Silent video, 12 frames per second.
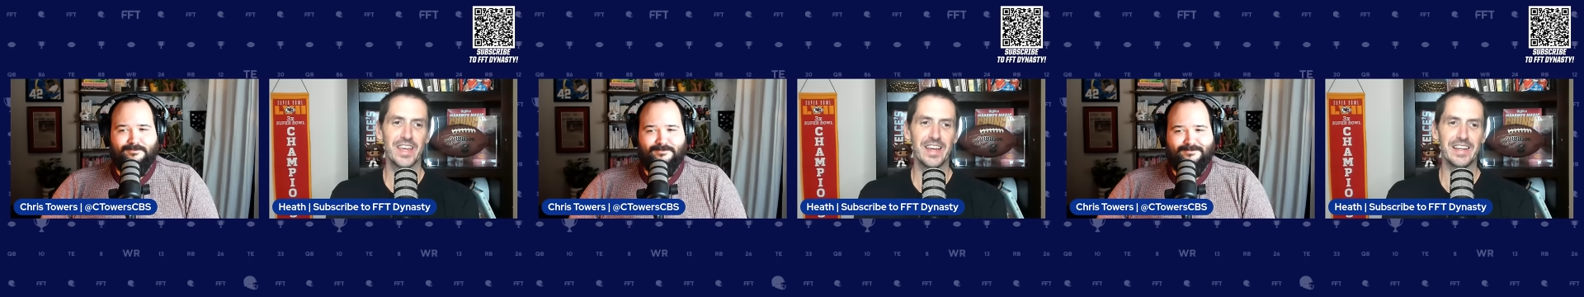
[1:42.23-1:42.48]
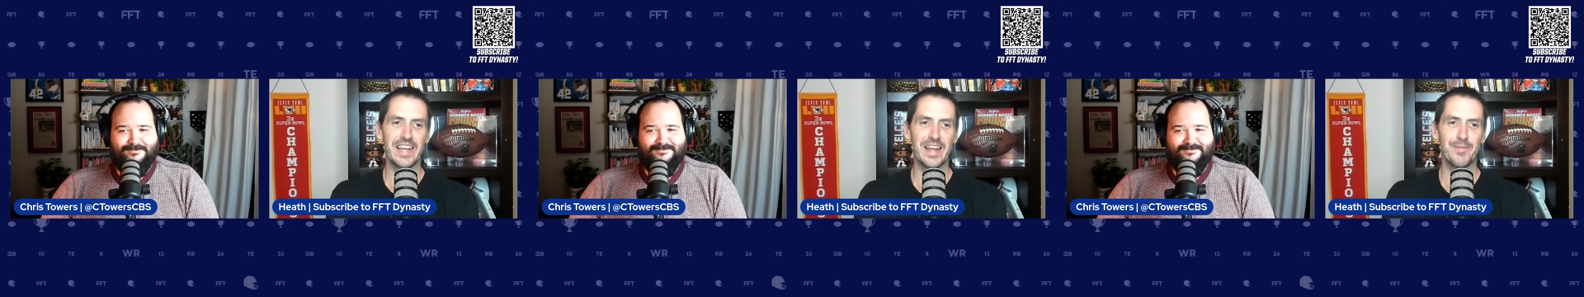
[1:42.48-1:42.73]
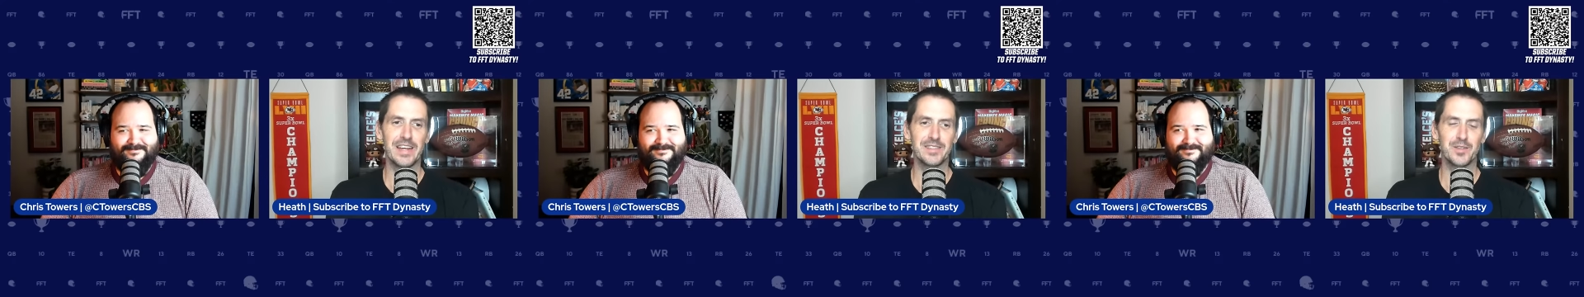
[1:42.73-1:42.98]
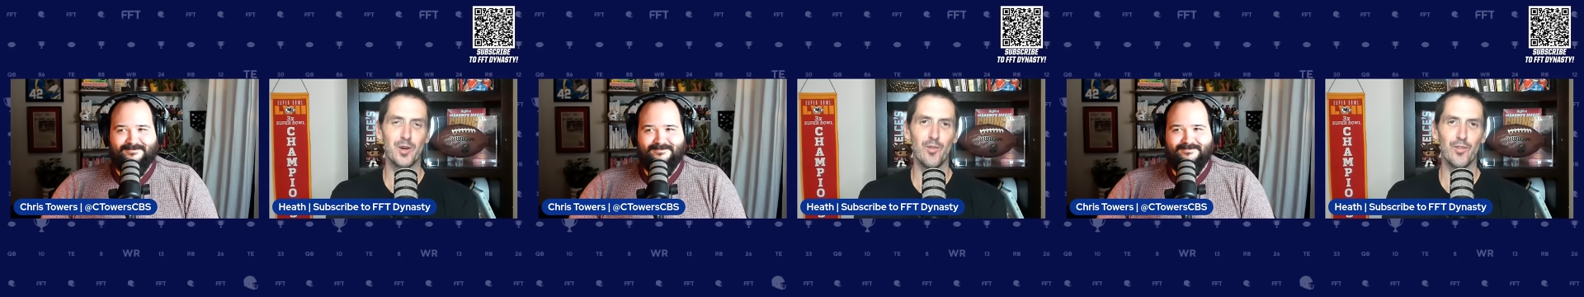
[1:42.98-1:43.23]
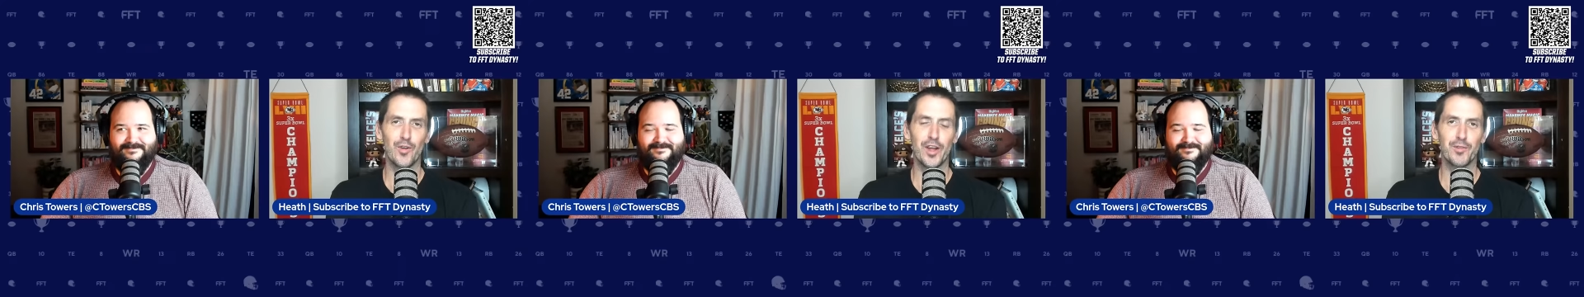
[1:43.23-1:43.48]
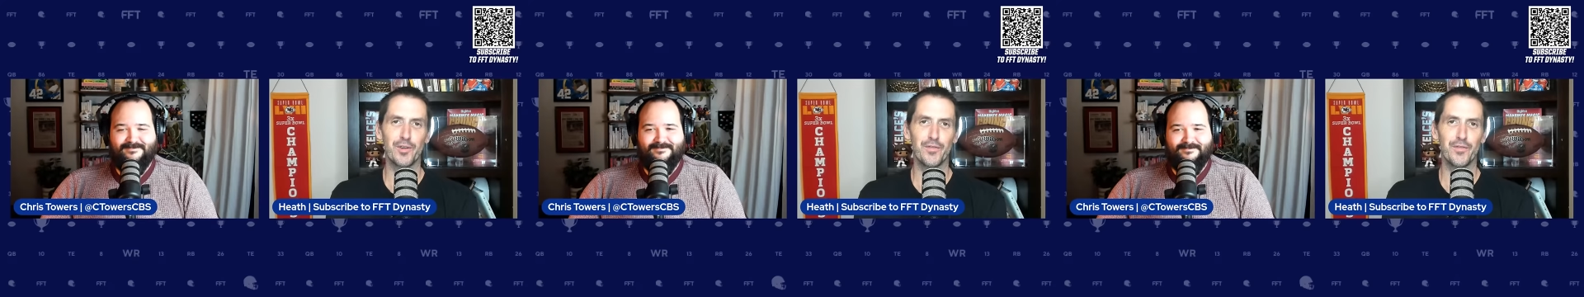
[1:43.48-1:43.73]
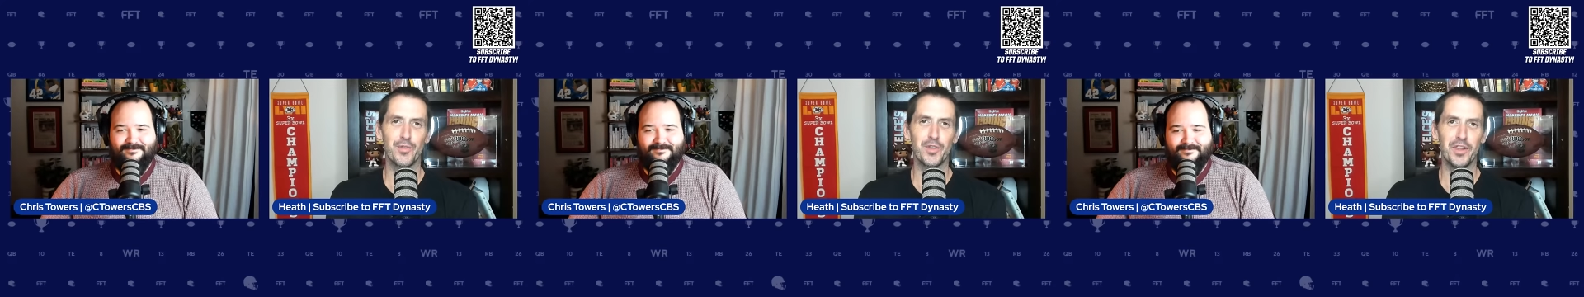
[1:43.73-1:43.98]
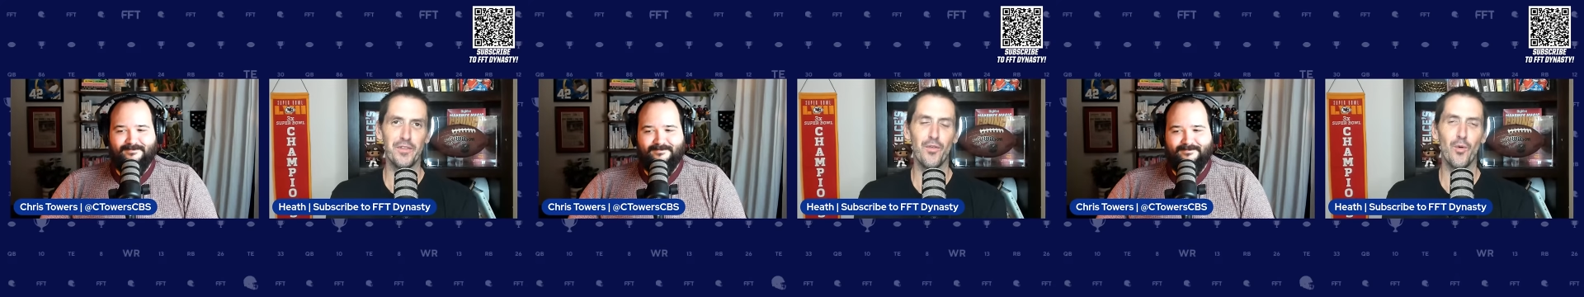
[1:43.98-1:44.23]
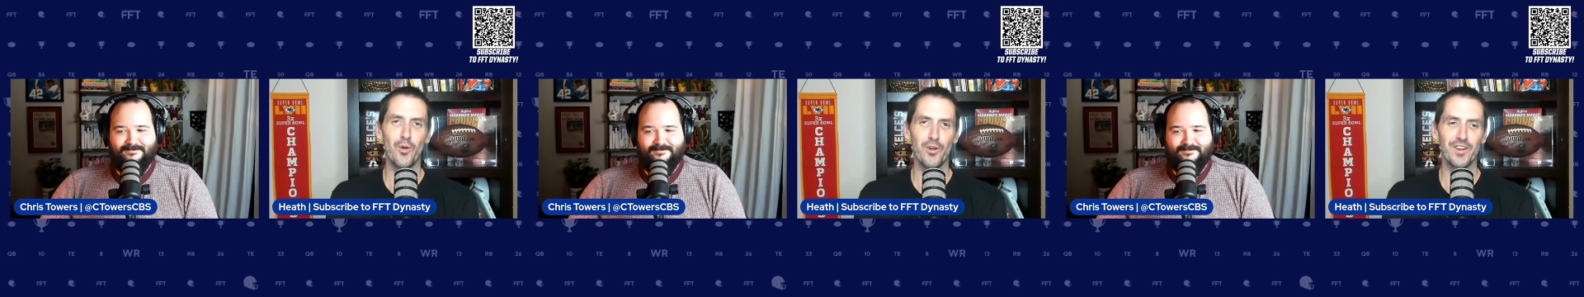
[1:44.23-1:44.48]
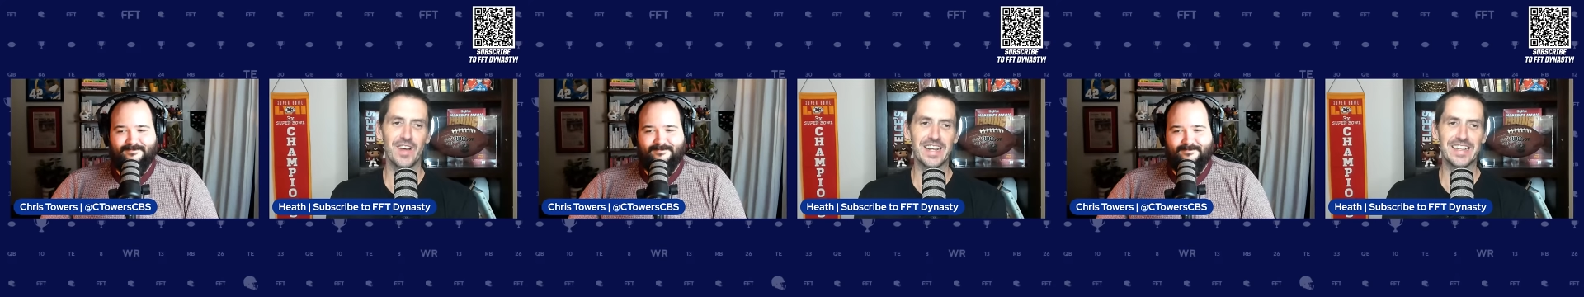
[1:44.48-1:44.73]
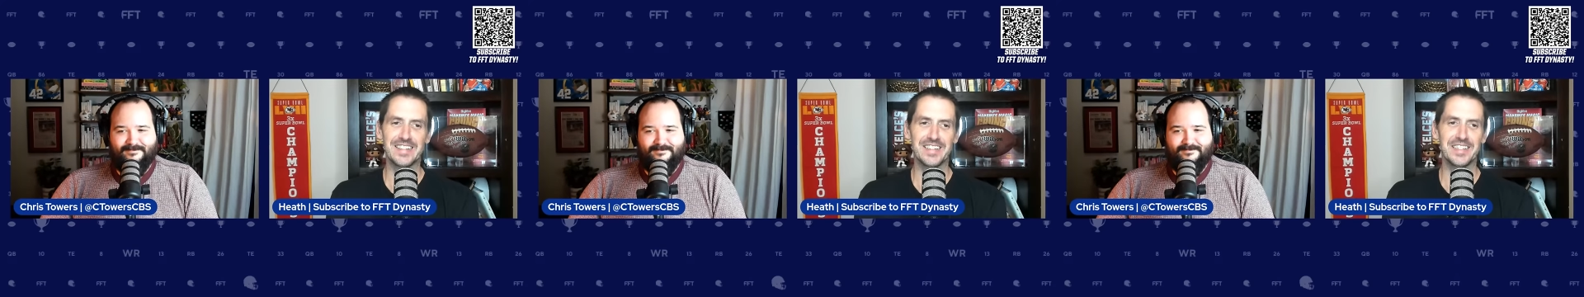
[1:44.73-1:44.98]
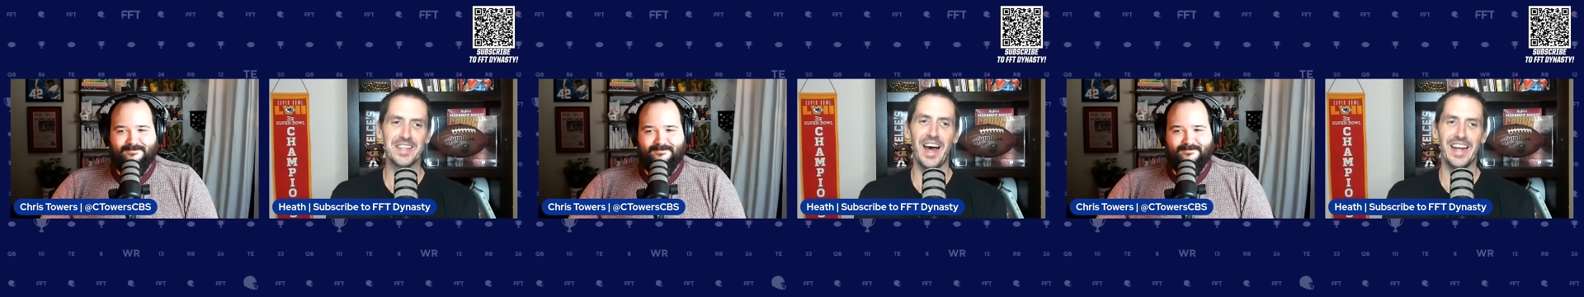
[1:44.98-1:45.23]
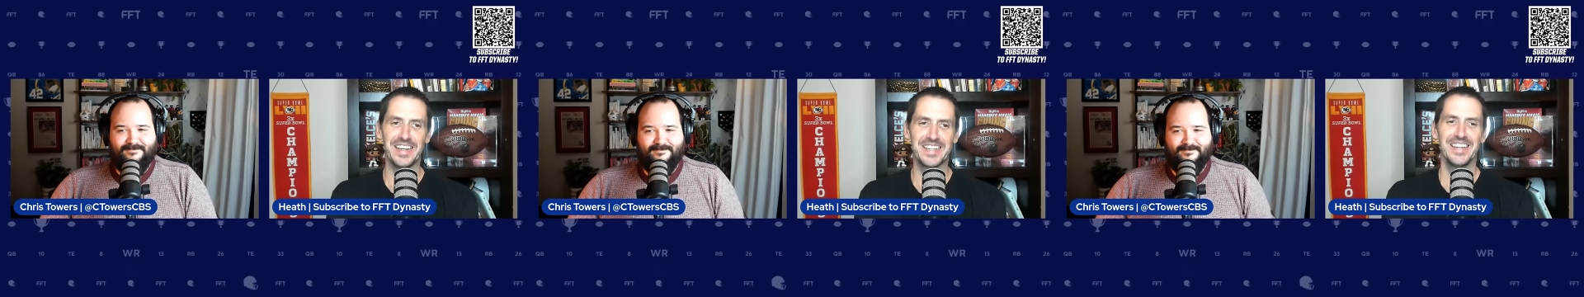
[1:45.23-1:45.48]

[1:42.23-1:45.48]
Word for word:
Speaker 1: in a game that has an over under of 34. Like this is not